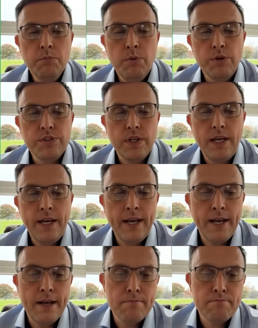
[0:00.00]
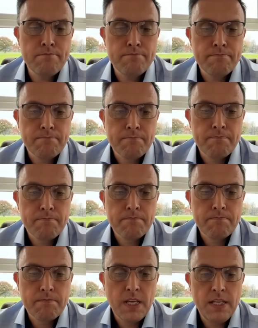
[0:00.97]
But
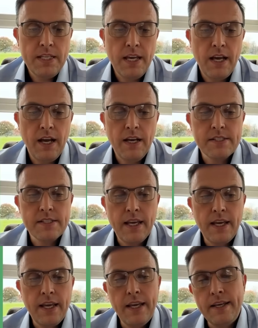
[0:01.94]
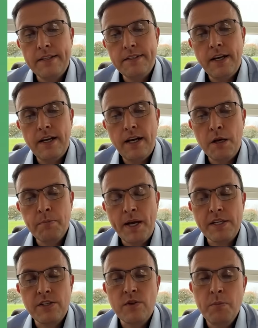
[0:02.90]
I'd say I
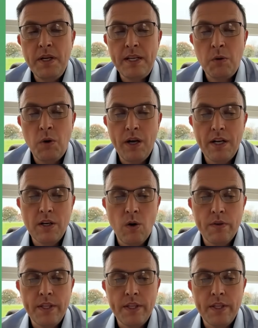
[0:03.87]
backed Krabilly a while ago.